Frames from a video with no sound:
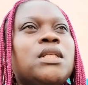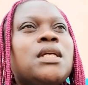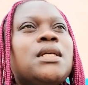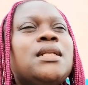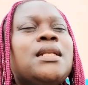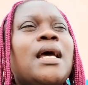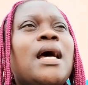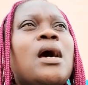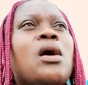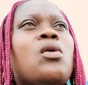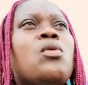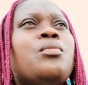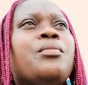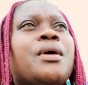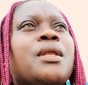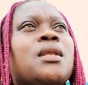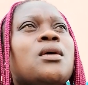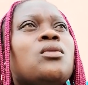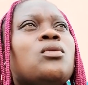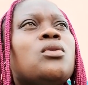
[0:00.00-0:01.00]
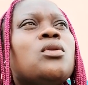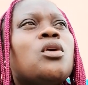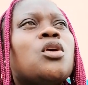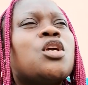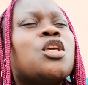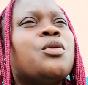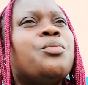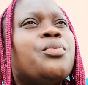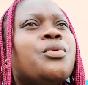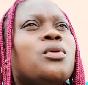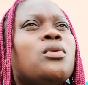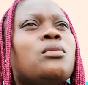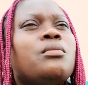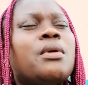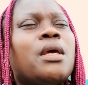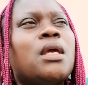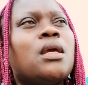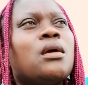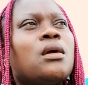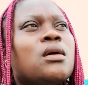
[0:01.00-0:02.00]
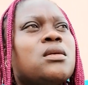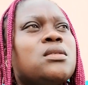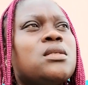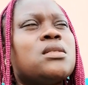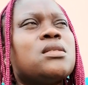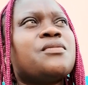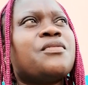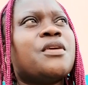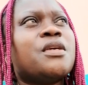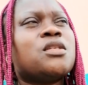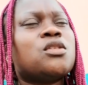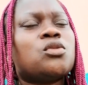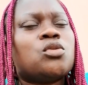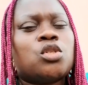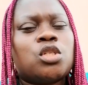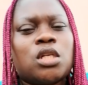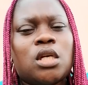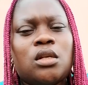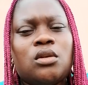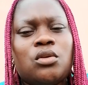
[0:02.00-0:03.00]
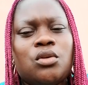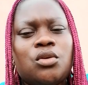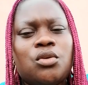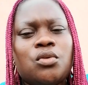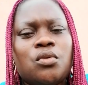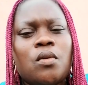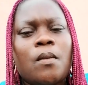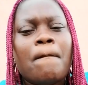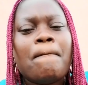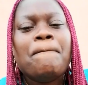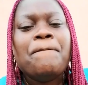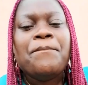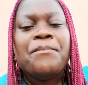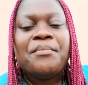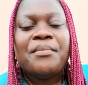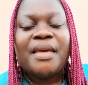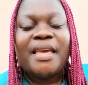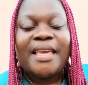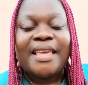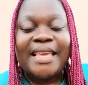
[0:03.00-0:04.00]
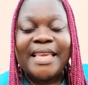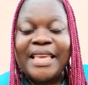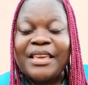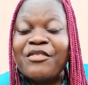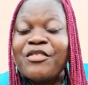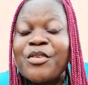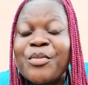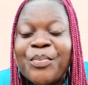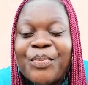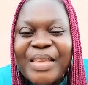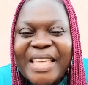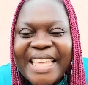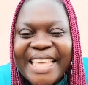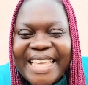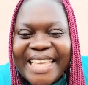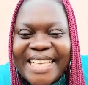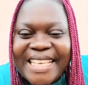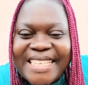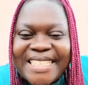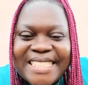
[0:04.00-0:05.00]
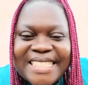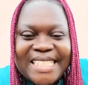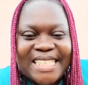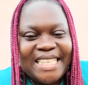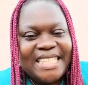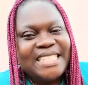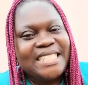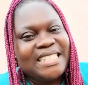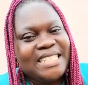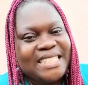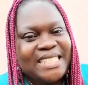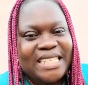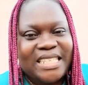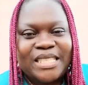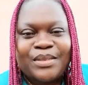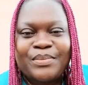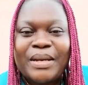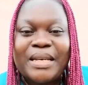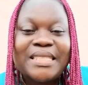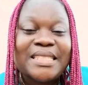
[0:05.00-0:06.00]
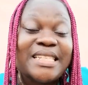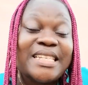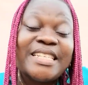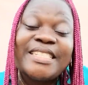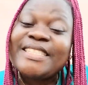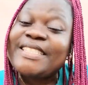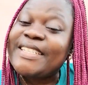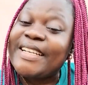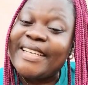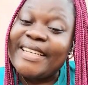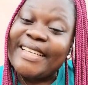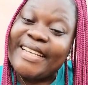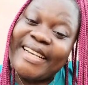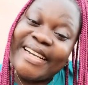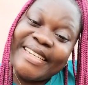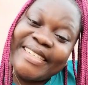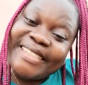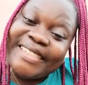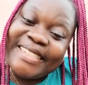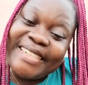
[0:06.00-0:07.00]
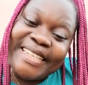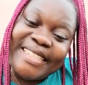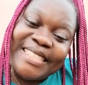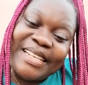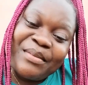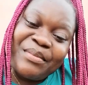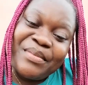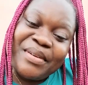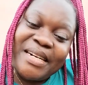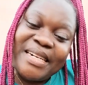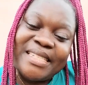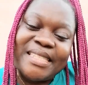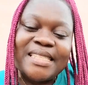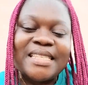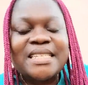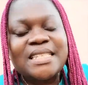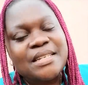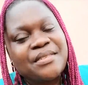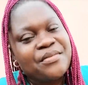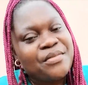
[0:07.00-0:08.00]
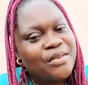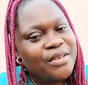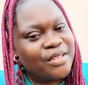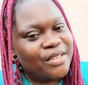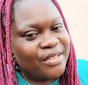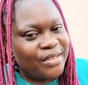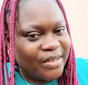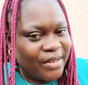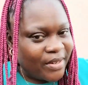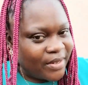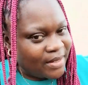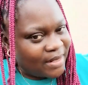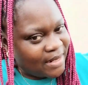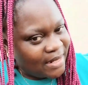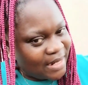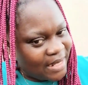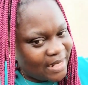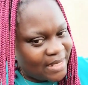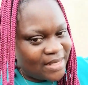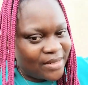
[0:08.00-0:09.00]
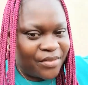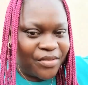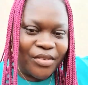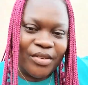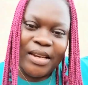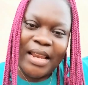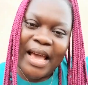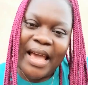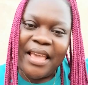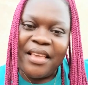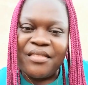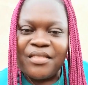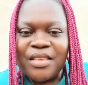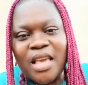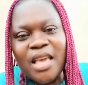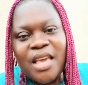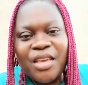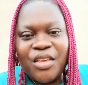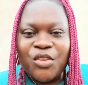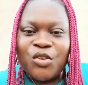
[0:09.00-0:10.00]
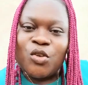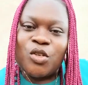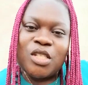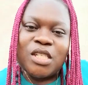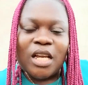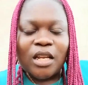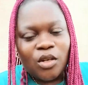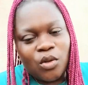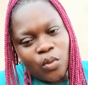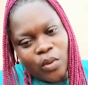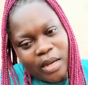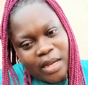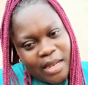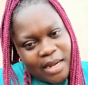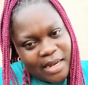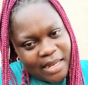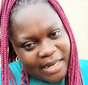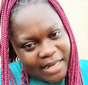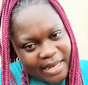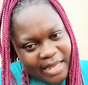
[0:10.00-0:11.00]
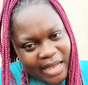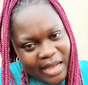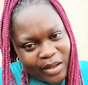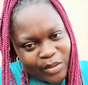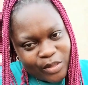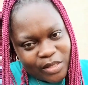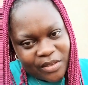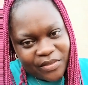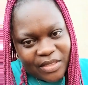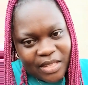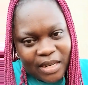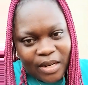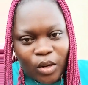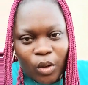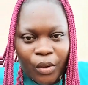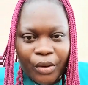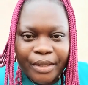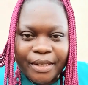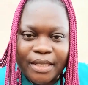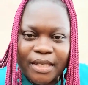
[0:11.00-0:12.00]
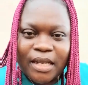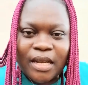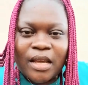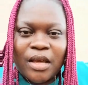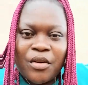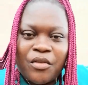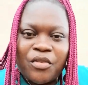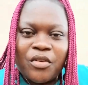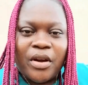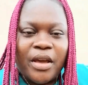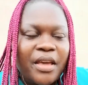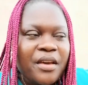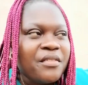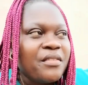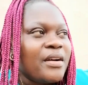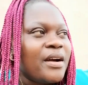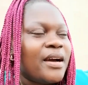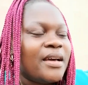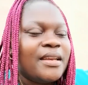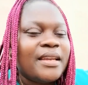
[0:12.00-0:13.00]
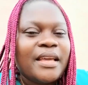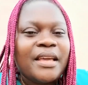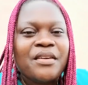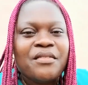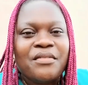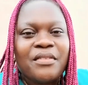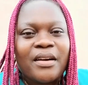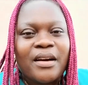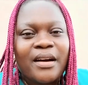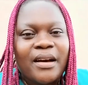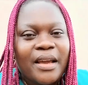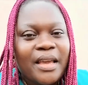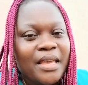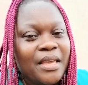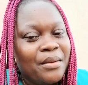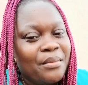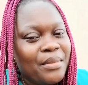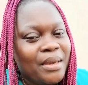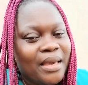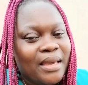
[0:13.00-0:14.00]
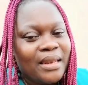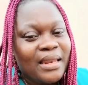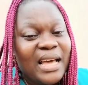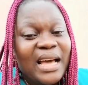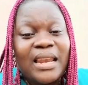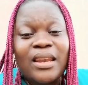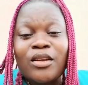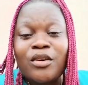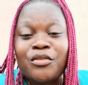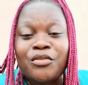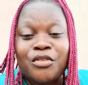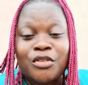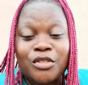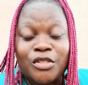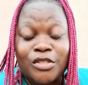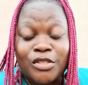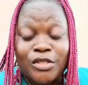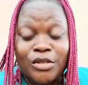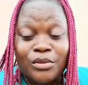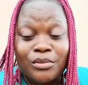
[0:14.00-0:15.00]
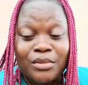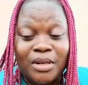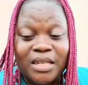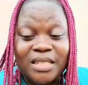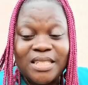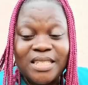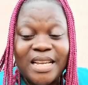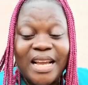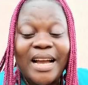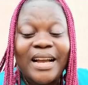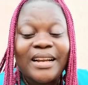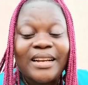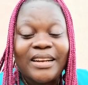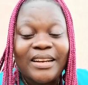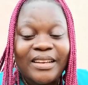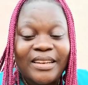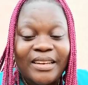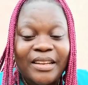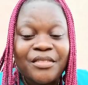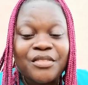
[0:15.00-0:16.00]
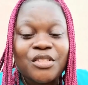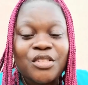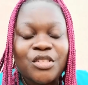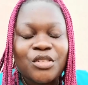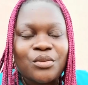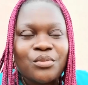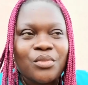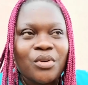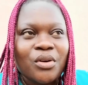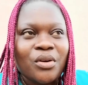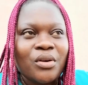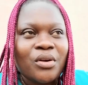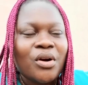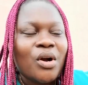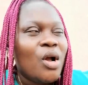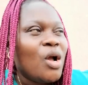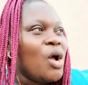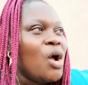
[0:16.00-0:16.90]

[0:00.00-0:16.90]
Now may the good Lord keep you. May he cause his face to shine on you. May he give you peace in Jesus' mighty name. Surely God, goodness and mercy shall follow you all the days of your life. You shall dwell in the house of the Lord forever and ever. Amen. I love you so much and God loves you more.